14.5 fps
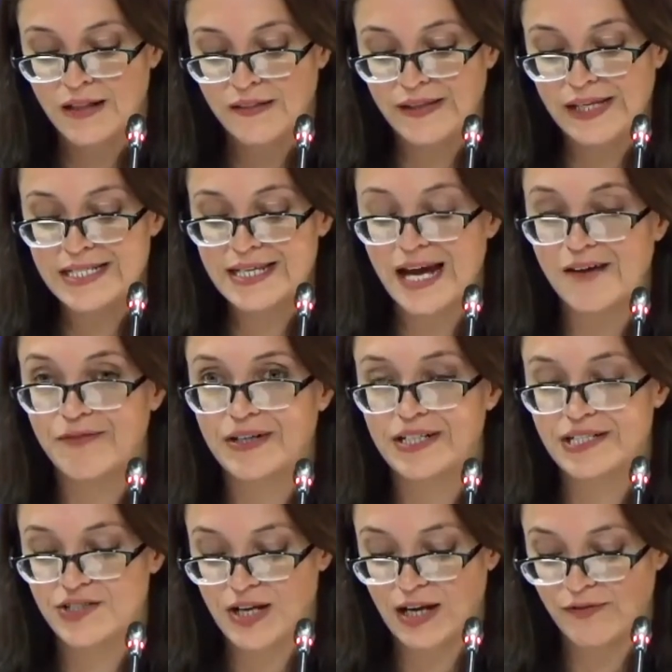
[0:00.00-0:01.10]
These have
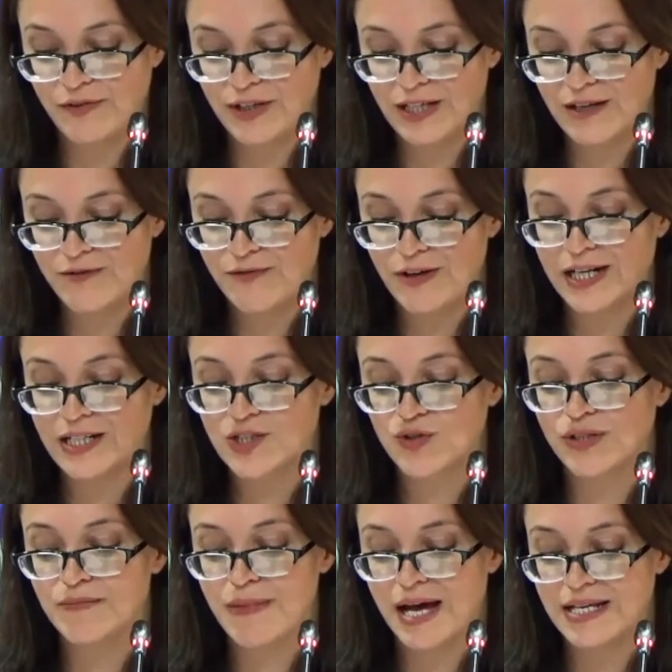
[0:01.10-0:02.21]
catastrophic effects on
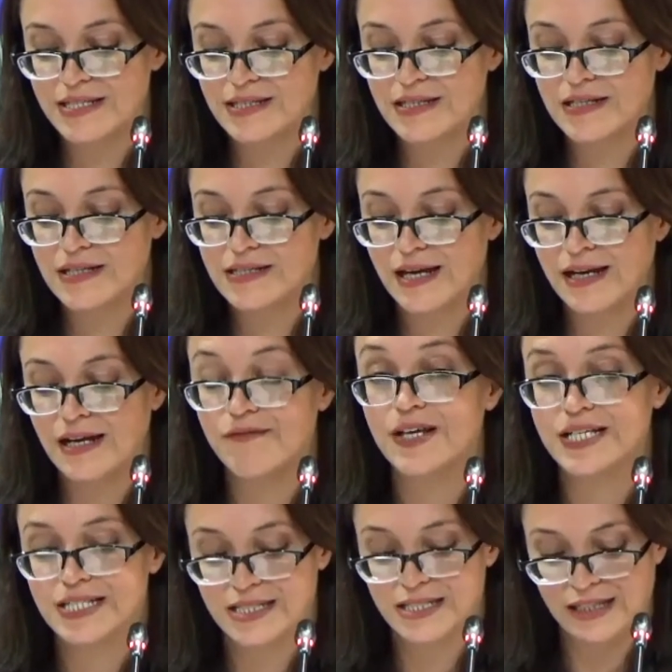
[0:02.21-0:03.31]
the masses and have
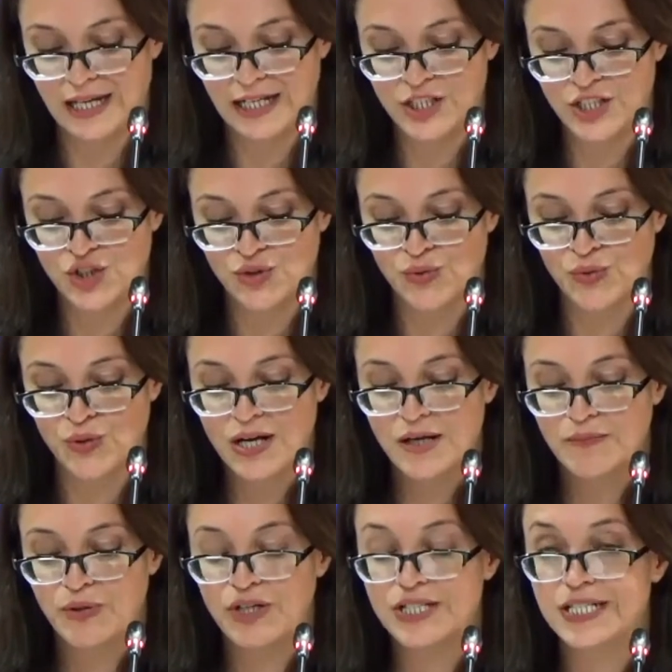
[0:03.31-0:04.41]
thus led to
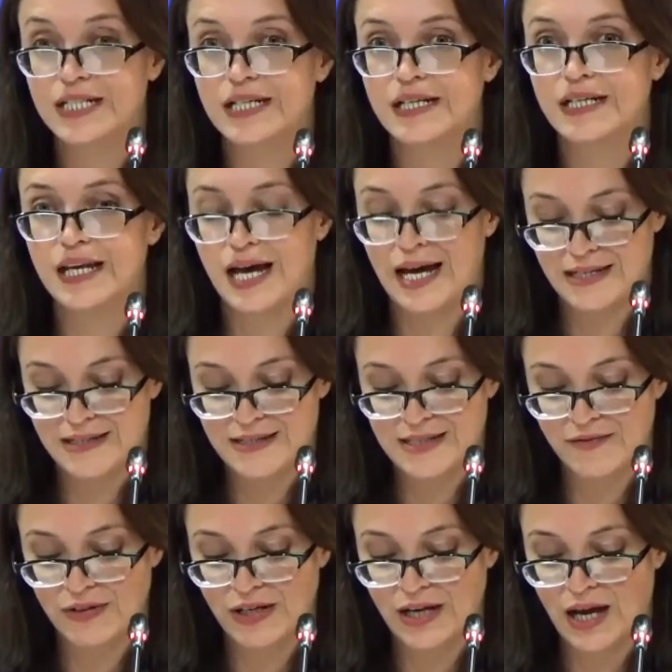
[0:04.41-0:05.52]
political and
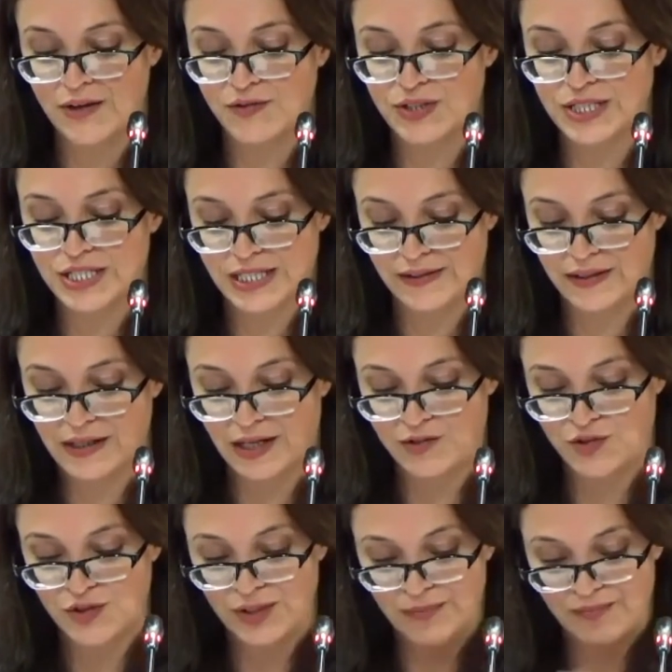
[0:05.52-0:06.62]
civil unrest in the
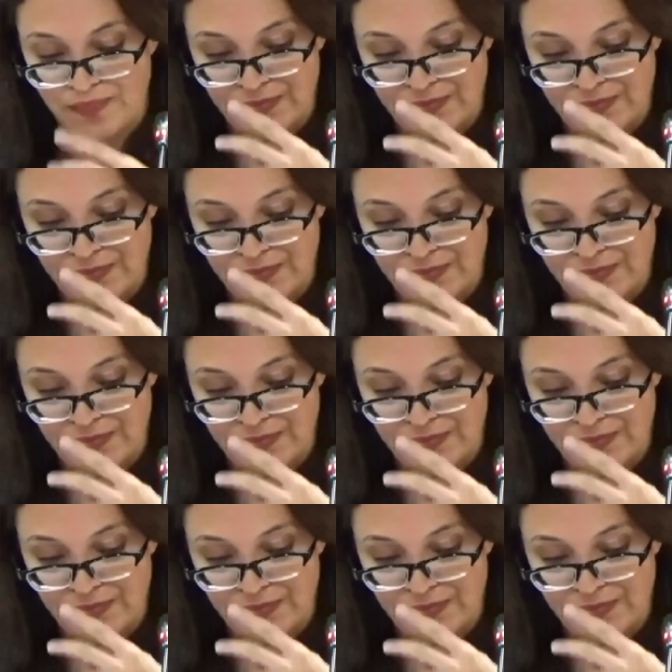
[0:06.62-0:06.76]
country.